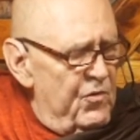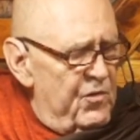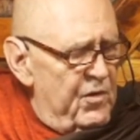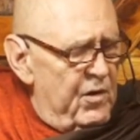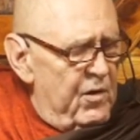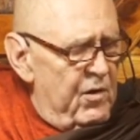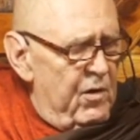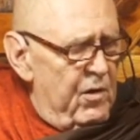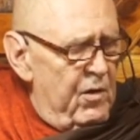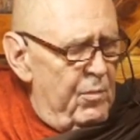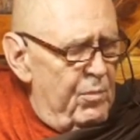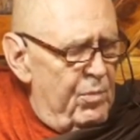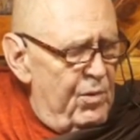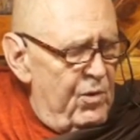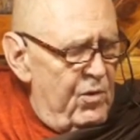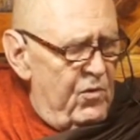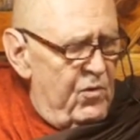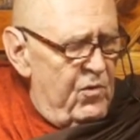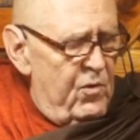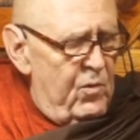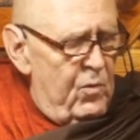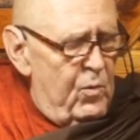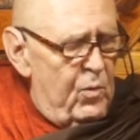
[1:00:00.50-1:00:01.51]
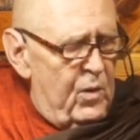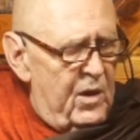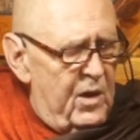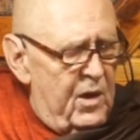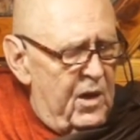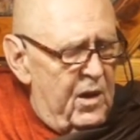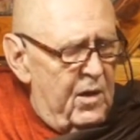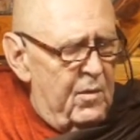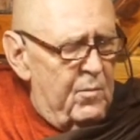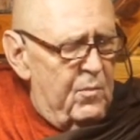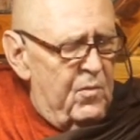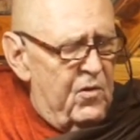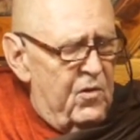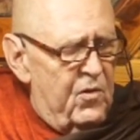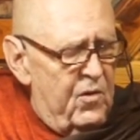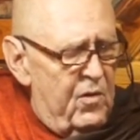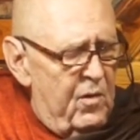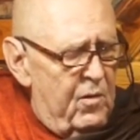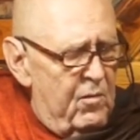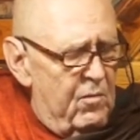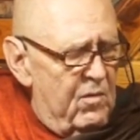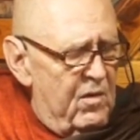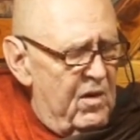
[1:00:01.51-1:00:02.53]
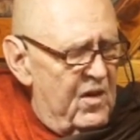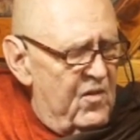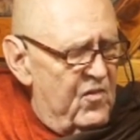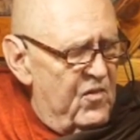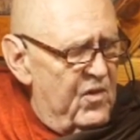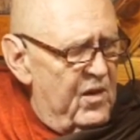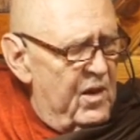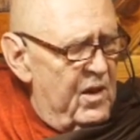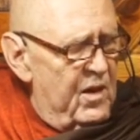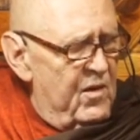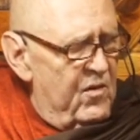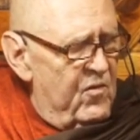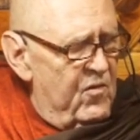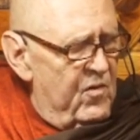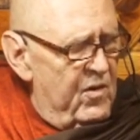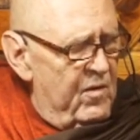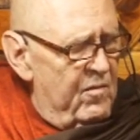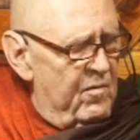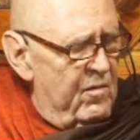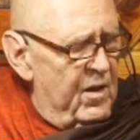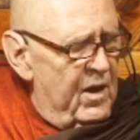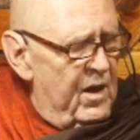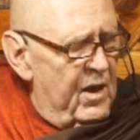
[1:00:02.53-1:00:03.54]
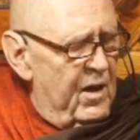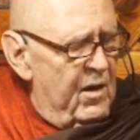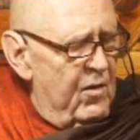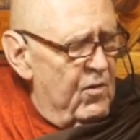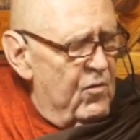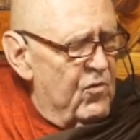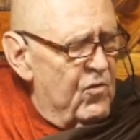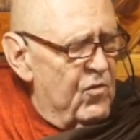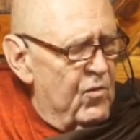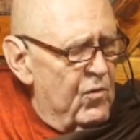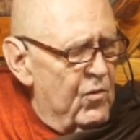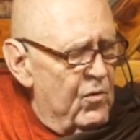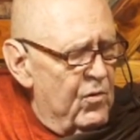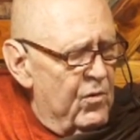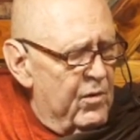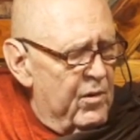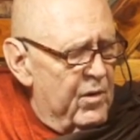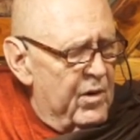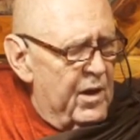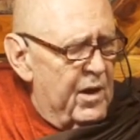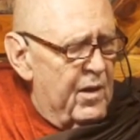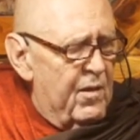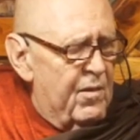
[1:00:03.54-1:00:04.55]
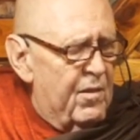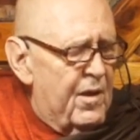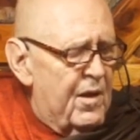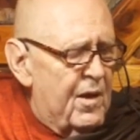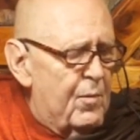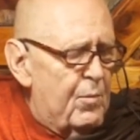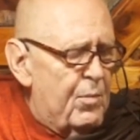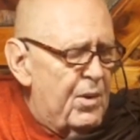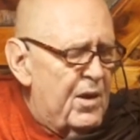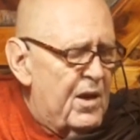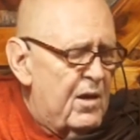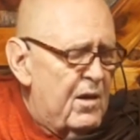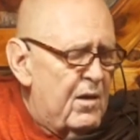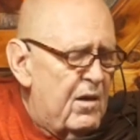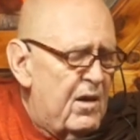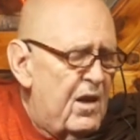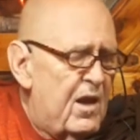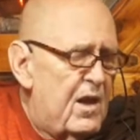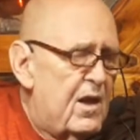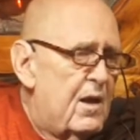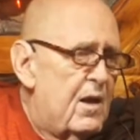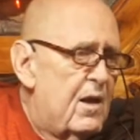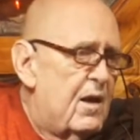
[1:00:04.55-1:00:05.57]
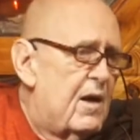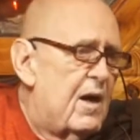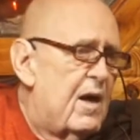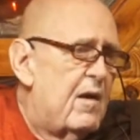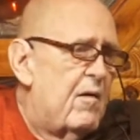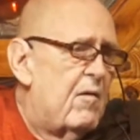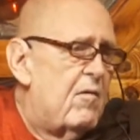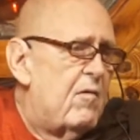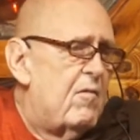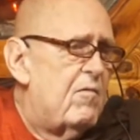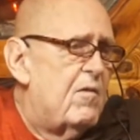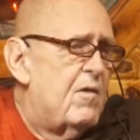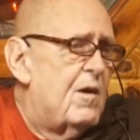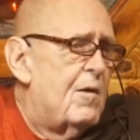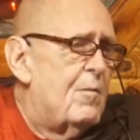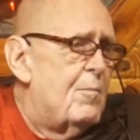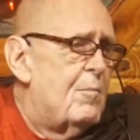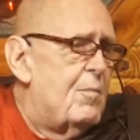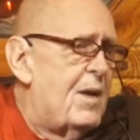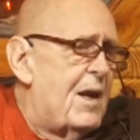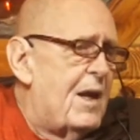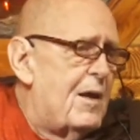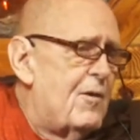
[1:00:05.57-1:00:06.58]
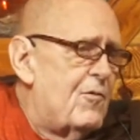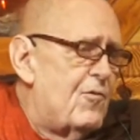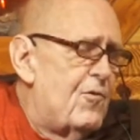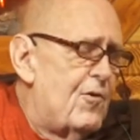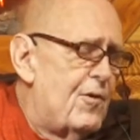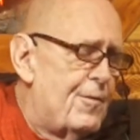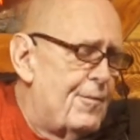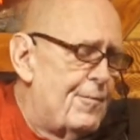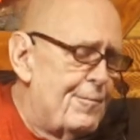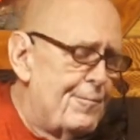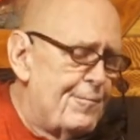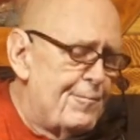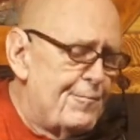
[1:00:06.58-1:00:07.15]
Sariputta would come to the residence of the householder Anathapindika out of compassion.